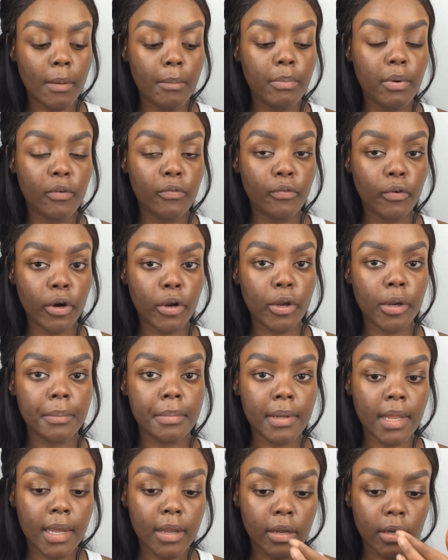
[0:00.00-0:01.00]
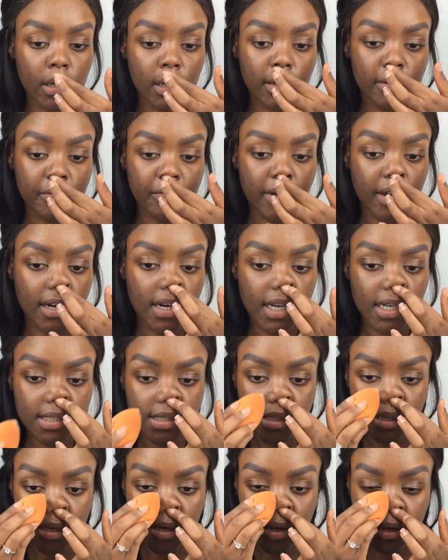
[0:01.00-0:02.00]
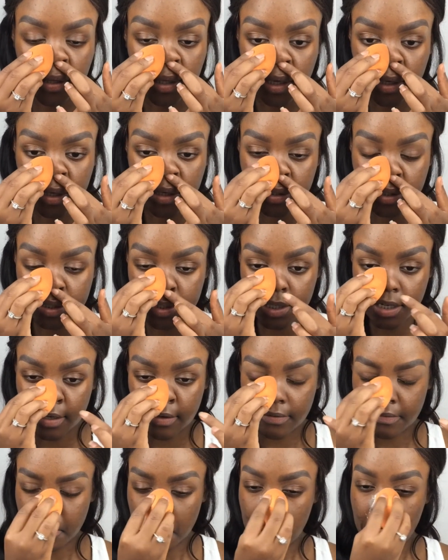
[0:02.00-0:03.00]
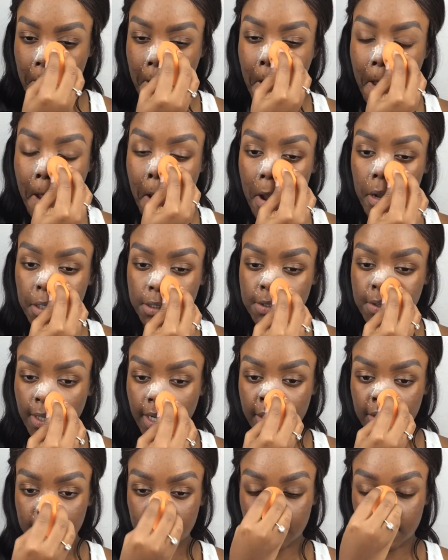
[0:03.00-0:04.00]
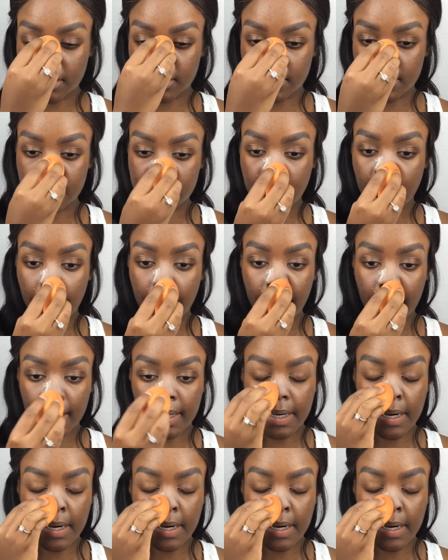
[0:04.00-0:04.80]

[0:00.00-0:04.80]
before you apply your foundation and all that good stuff. So I usually just set my